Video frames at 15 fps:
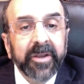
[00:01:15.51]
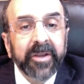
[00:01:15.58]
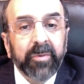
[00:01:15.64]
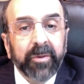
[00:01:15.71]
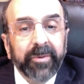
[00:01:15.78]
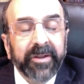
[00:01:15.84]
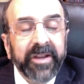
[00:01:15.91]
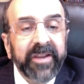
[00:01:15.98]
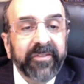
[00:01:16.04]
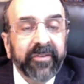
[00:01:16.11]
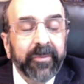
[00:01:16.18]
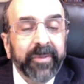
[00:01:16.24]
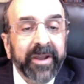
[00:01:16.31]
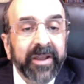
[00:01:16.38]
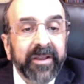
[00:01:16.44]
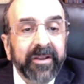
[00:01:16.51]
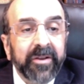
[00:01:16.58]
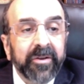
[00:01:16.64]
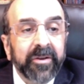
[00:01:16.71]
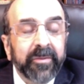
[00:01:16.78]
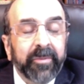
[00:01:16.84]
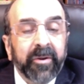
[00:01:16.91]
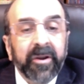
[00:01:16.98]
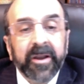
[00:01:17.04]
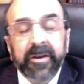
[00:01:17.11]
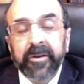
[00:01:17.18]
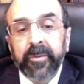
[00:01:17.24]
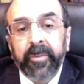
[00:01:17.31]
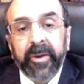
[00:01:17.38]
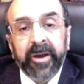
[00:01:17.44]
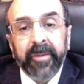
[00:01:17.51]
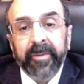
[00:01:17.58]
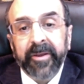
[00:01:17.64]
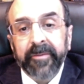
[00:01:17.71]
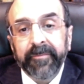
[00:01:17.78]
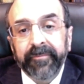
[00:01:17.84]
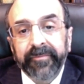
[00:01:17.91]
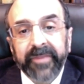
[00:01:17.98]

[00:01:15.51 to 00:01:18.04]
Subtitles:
were released by Barack Obama.